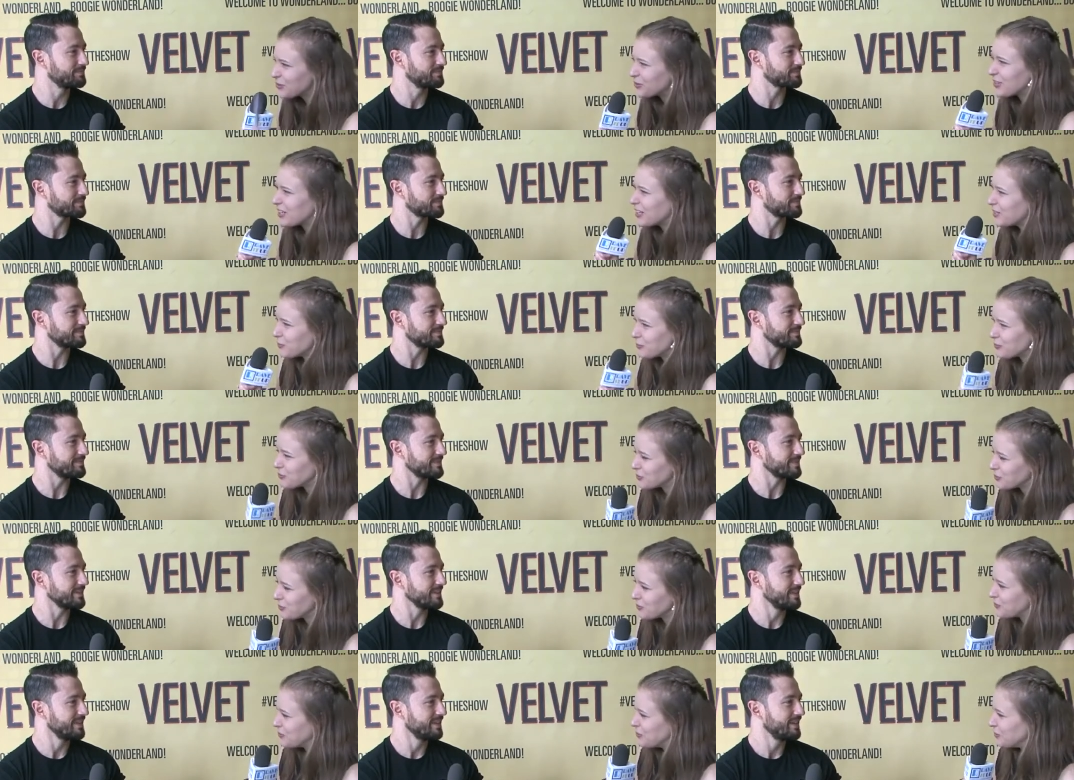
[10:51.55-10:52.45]
Speaker 1: through your head before
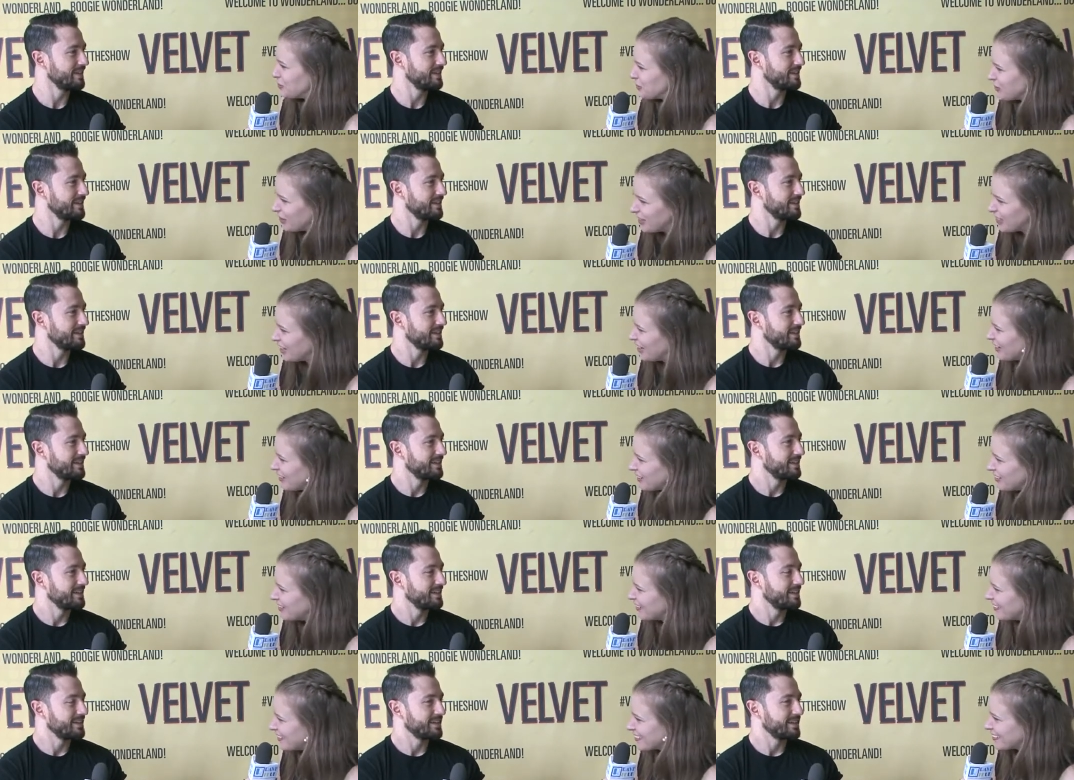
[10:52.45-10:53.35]
you even try that?
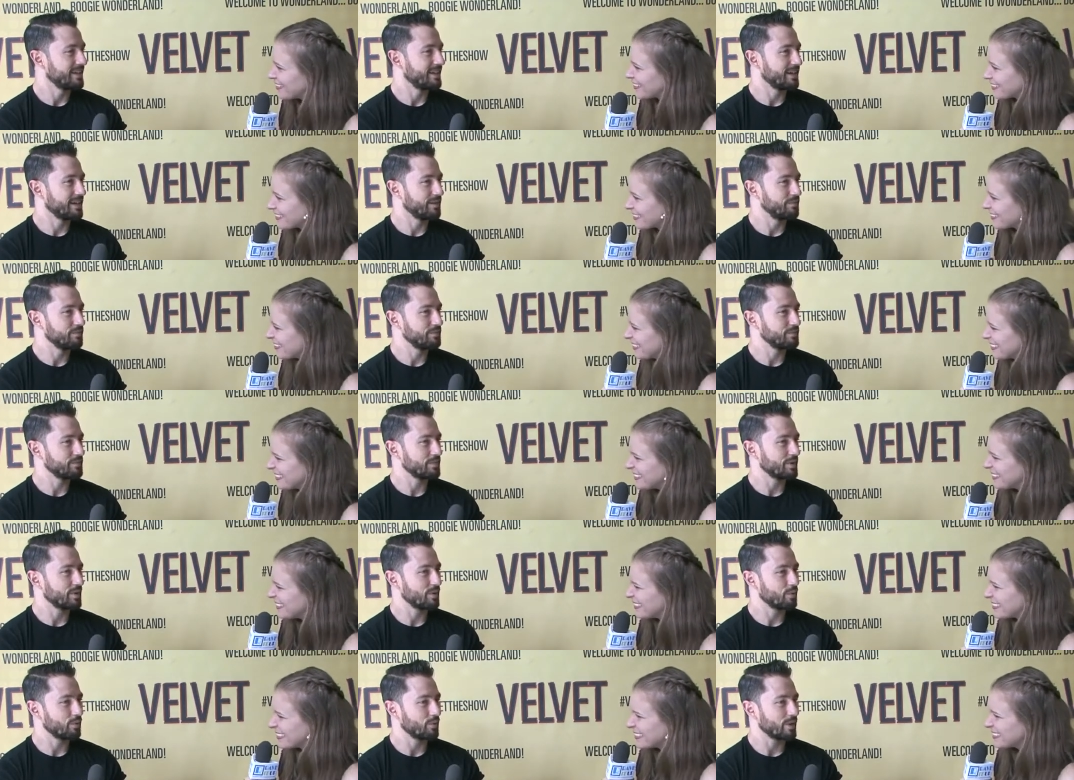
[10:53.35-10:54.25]
Like,
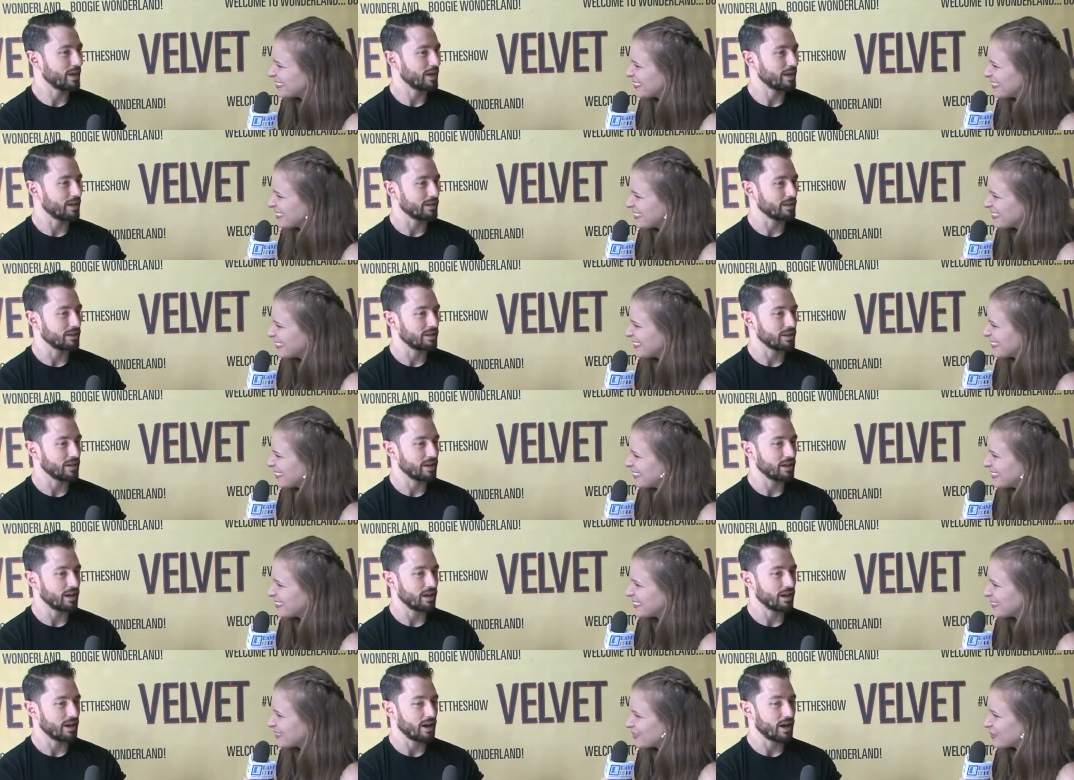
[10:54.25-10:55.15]
Speaker 2: well,
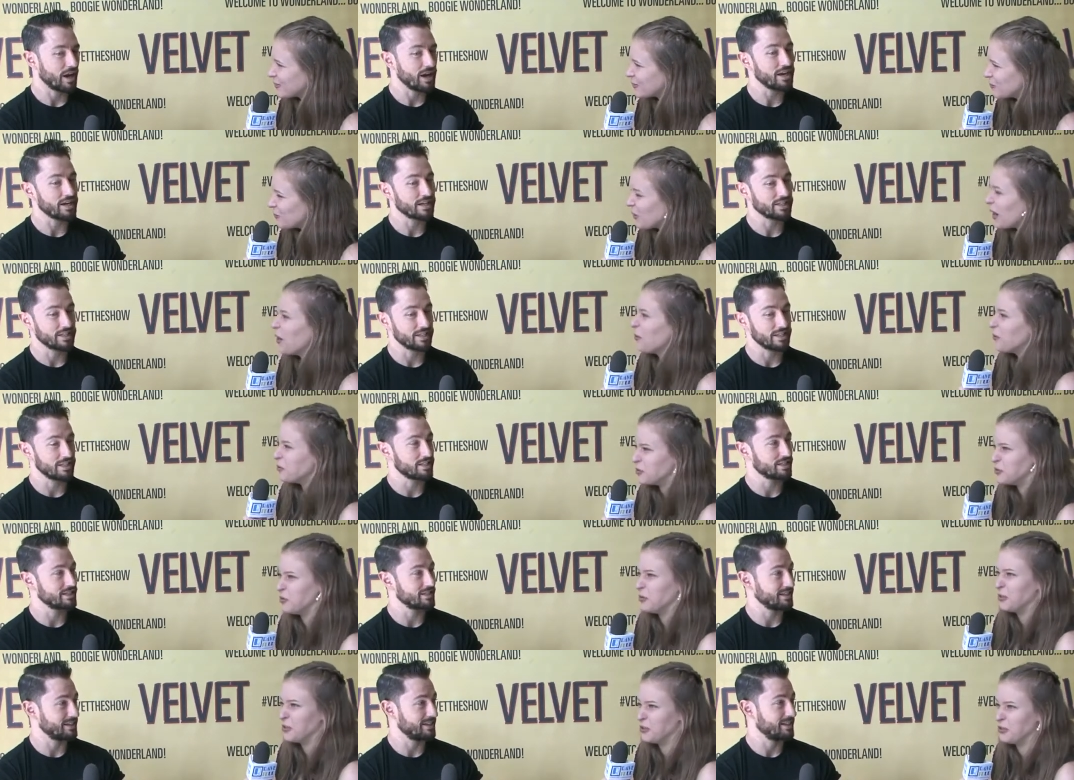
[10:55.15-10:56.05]
Speaker 1: why would
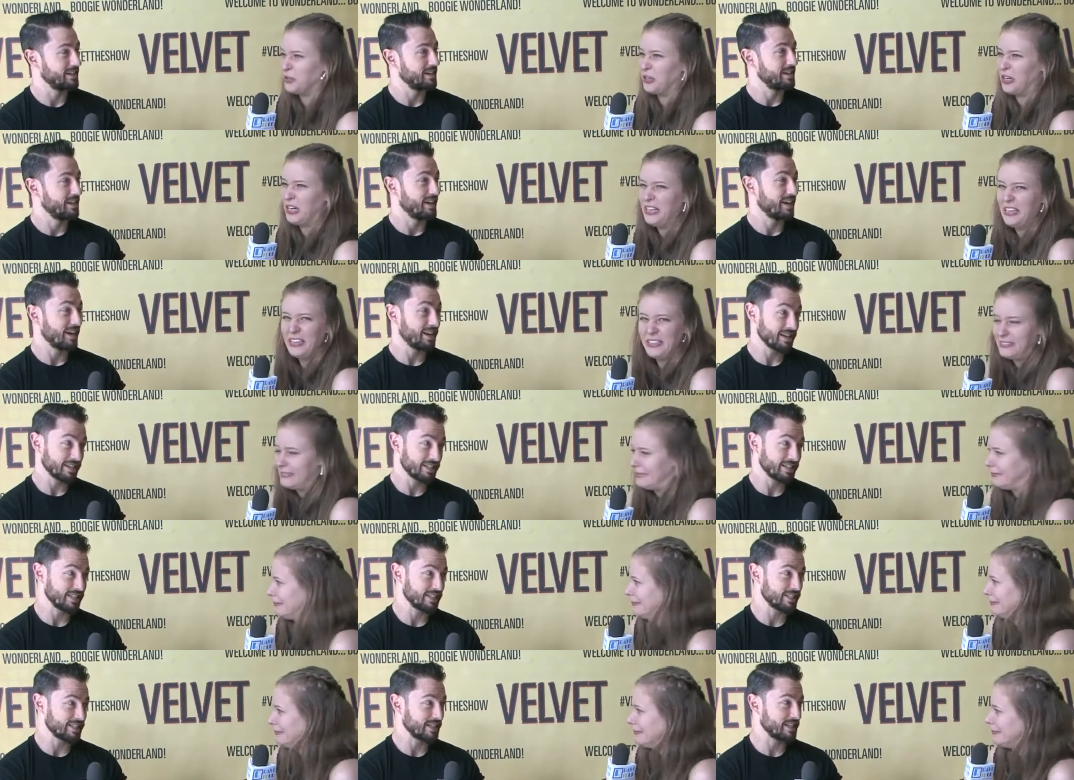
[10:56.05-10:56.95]
you want to try it? I'd
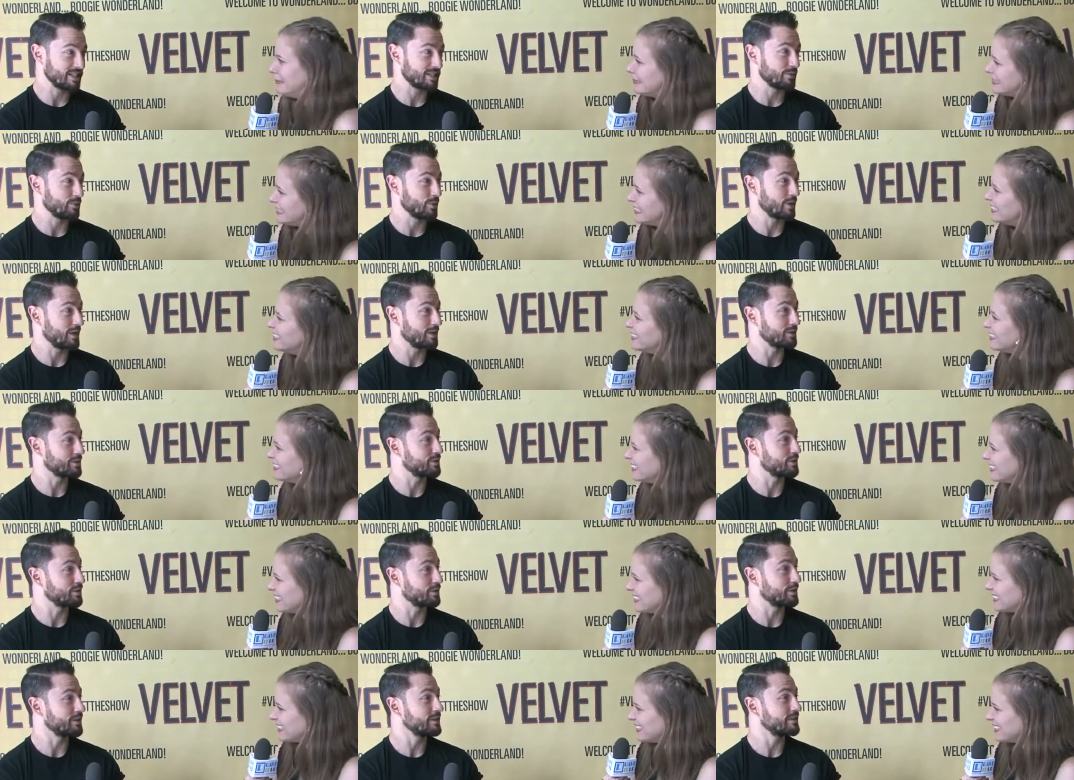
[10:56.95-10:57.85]
actually seen someone else
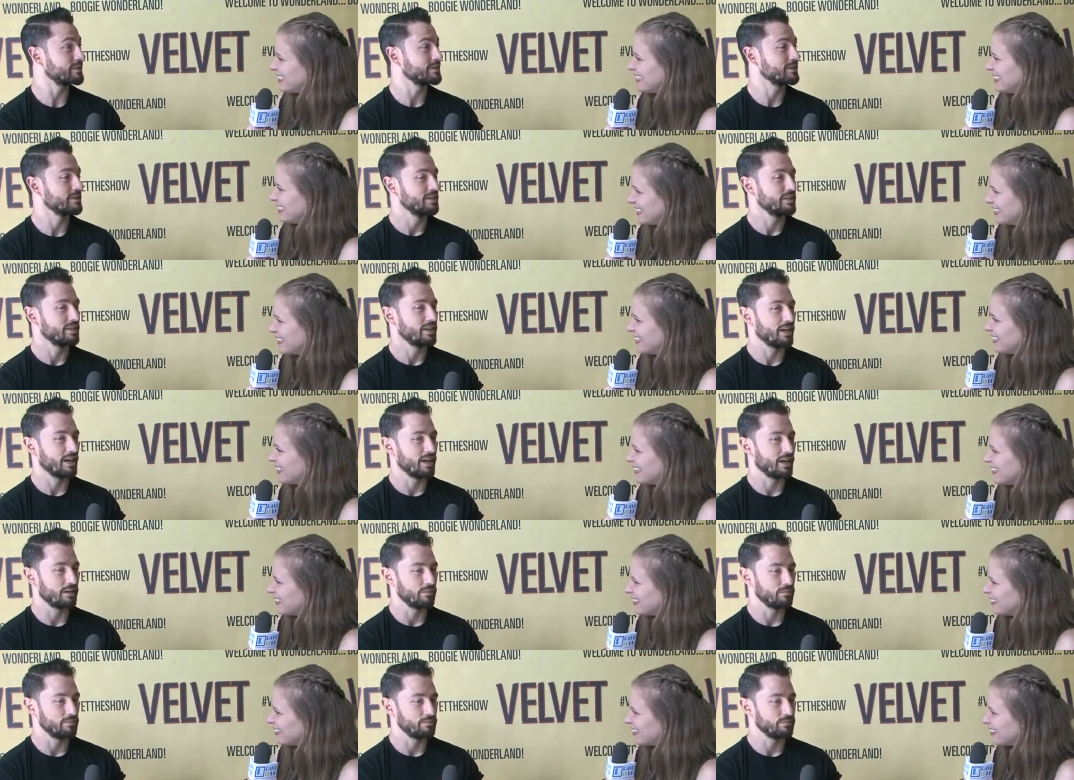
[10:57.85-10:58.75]
do it.
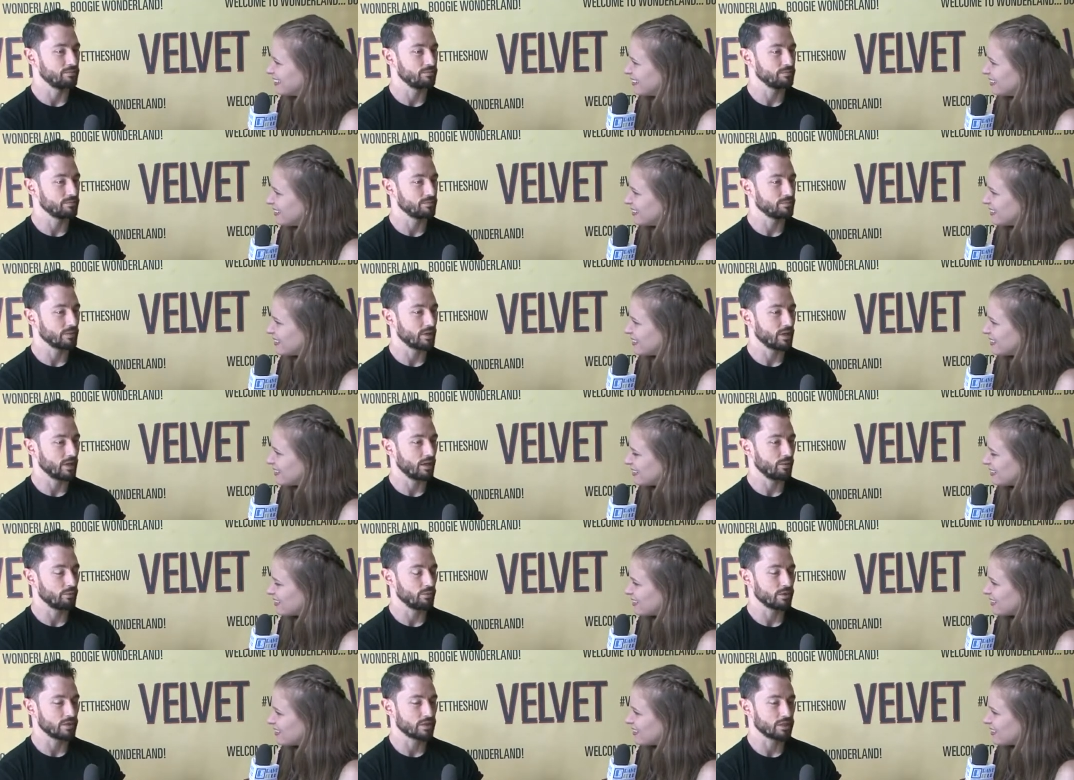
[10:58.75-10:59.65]

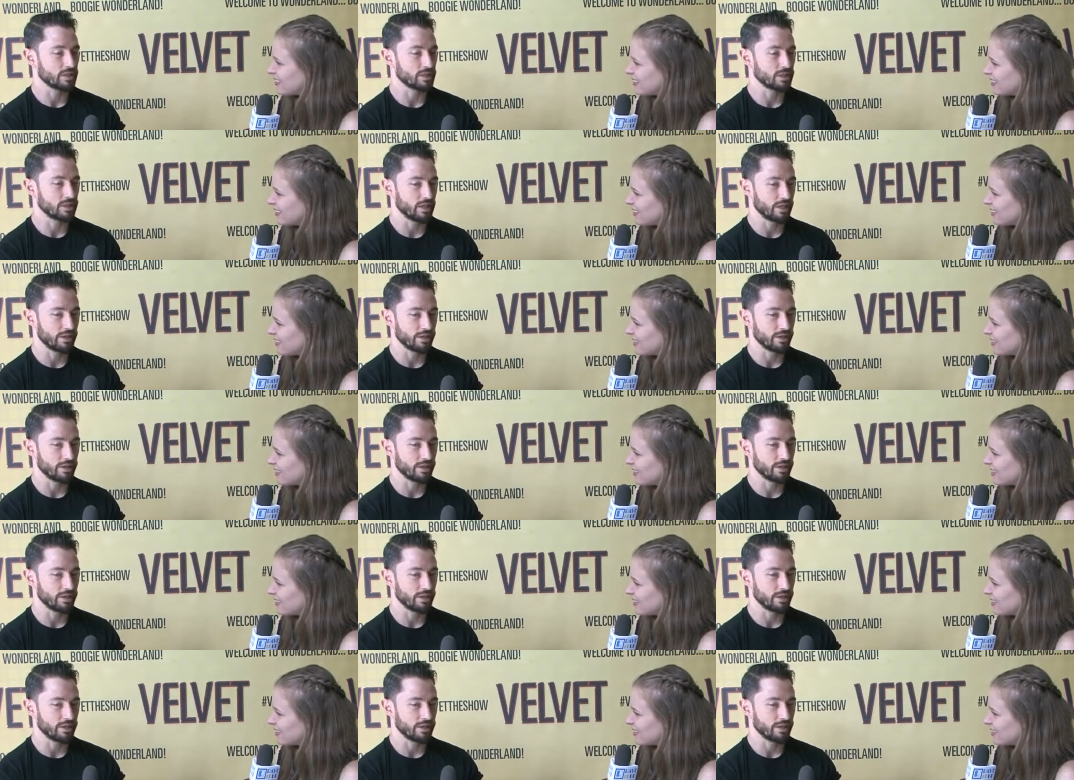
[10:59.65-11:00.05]
It was